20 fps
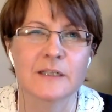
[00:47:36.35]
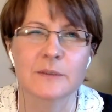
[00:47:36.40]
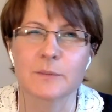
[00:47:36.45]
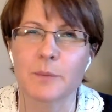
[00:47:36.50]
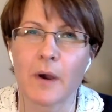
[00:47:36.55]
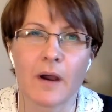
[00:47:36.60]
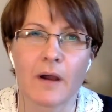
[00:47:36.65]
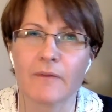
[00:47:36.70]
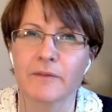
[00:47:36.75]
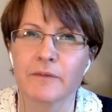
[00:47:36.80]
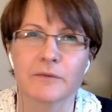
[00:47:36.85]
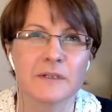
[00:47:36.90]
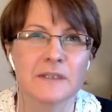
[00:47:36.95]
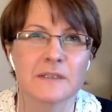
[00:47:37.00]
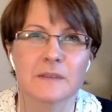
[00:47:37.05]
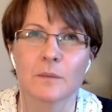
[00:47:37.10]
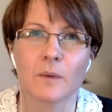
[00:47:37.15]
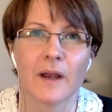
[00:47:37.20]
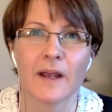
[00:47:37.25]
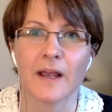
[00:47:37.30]
as part of the
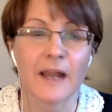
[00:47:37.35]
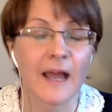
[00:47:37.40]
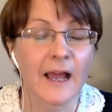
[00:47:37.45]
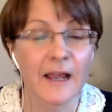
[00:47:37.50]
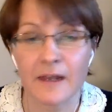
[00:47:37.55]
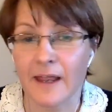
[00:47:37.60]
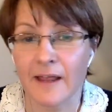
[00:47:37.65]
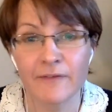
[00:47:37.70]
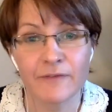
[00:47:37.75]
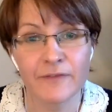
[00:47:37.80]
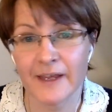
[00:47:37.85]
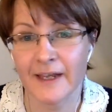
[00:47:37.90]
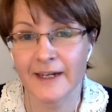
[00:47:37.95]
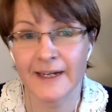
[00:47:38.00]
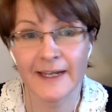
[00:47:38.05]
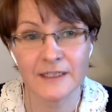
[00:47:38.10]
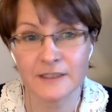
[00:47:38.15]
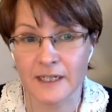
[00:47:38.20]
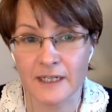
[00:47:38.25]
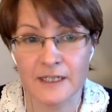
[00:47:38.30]
reason why I left the
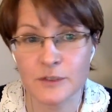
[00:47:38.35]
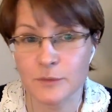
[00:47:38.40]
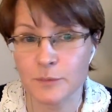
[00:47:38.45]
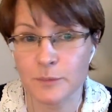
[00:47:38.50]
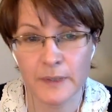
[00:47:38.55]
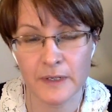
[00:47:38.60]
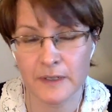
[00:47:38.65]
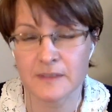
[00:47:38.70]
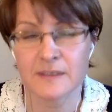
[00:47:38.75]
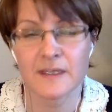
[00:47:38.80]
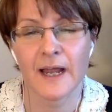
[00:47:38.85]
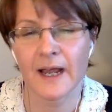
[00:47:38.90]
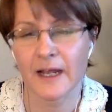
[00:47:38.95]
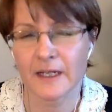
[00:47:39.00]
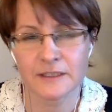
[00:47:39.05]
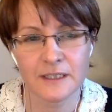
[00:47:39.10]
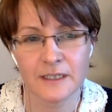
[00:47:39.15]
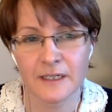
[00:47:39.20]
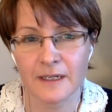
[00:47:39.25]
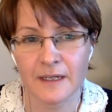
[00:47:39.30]
NHS, is because they
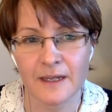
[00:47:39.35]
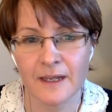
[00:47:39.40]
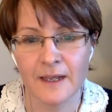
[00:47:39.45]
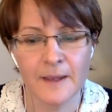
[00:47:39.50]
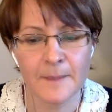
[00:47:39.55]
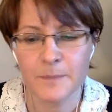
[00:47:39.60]
actually,